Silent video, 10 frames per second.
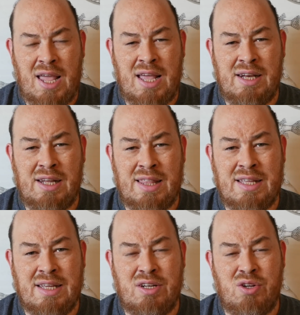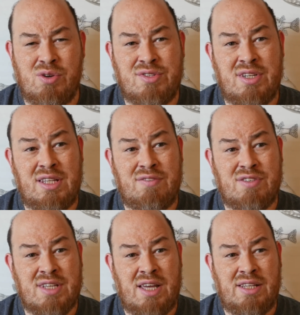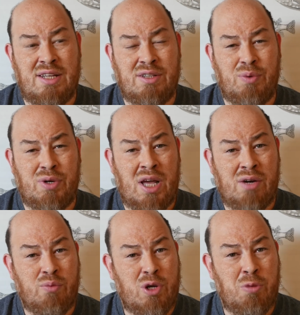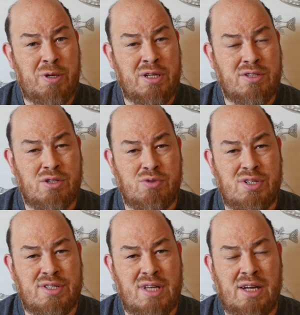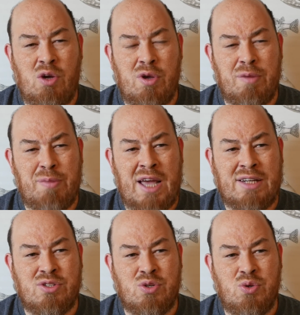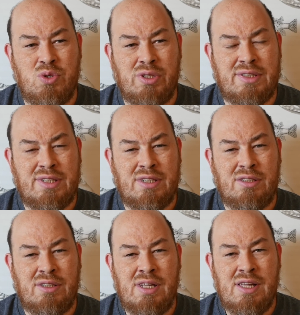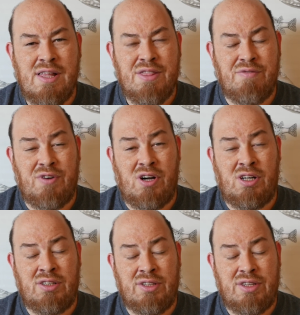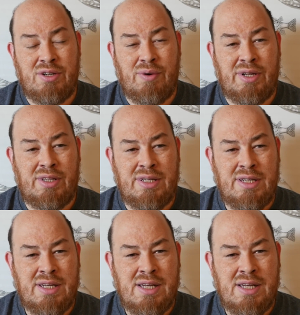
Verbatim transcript: and I think in New York City they decided that they're not reopening, so she's not going back to school until the fall, theoretically,